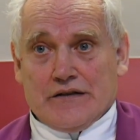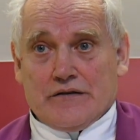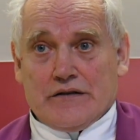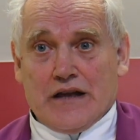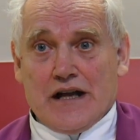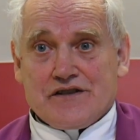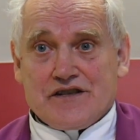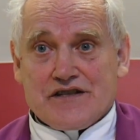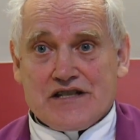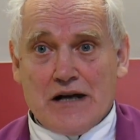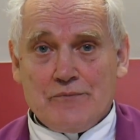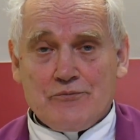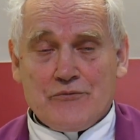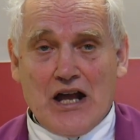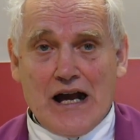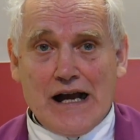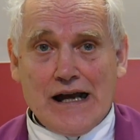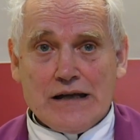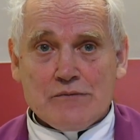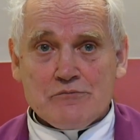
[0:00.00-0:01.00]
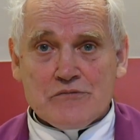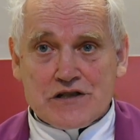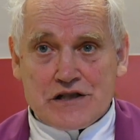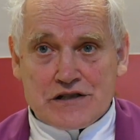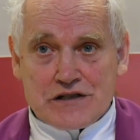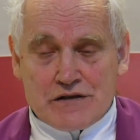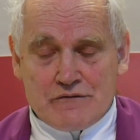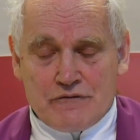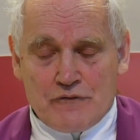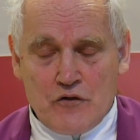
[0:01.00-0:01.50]
that sometimes
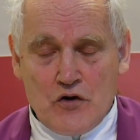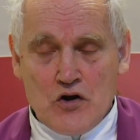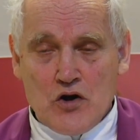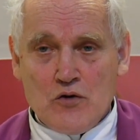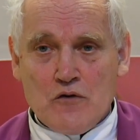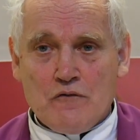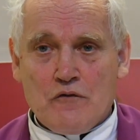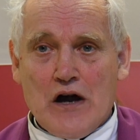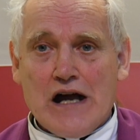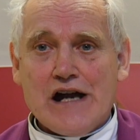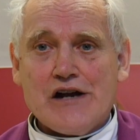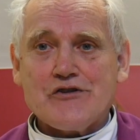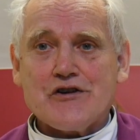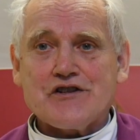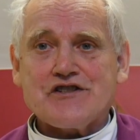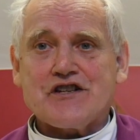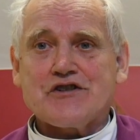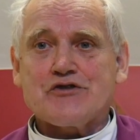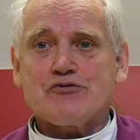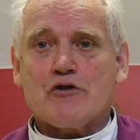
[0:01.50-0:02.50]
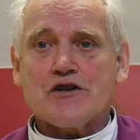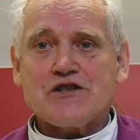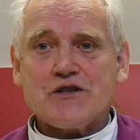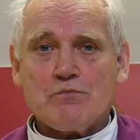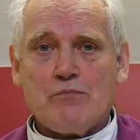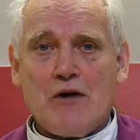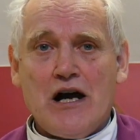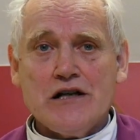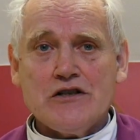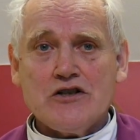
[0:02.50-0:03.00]
flu viruses
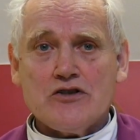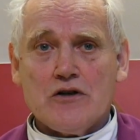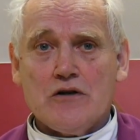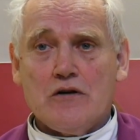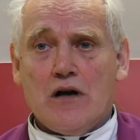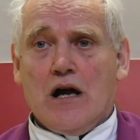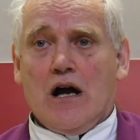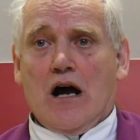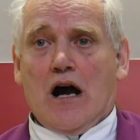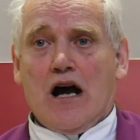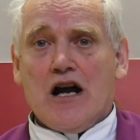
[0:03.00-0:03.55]
respond to.